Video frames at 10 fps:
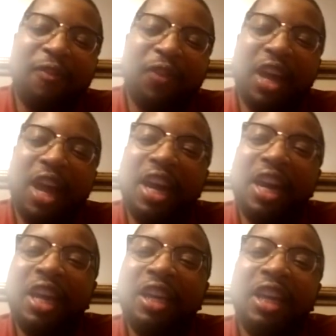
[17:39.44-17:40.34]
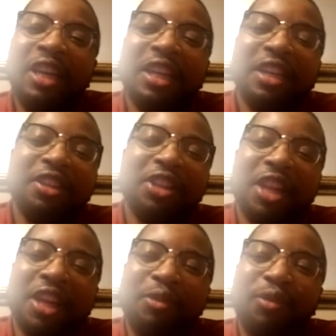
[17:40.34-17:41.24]
And then he didn't look like
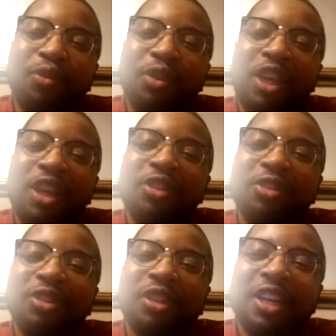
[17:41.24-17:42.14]
he was fully healed.